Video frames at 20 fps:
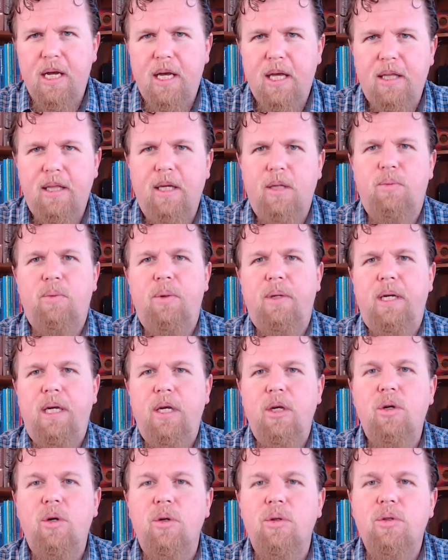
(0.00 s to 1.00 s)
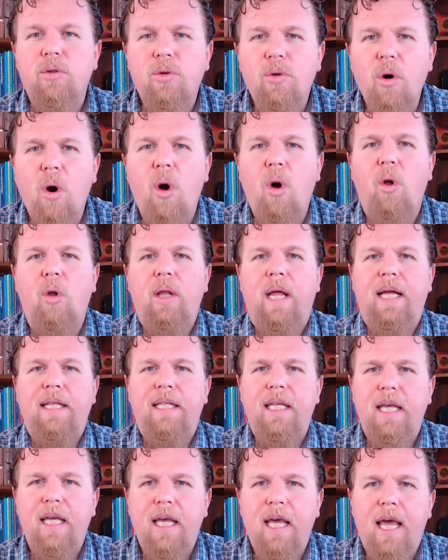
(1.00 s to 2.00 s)
that were in control at
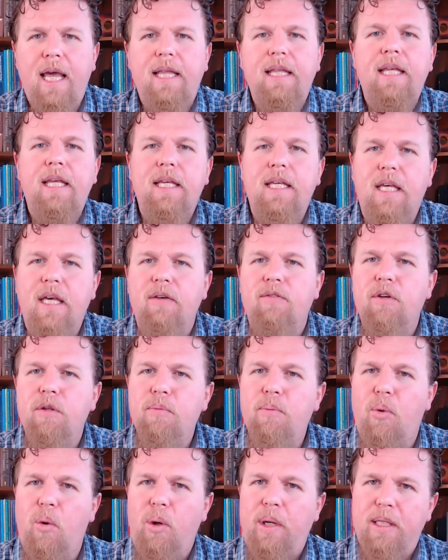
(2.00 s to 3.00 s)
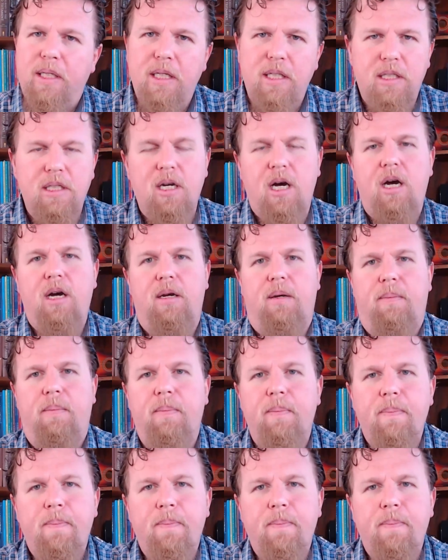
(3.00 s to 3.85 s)
any given point in time.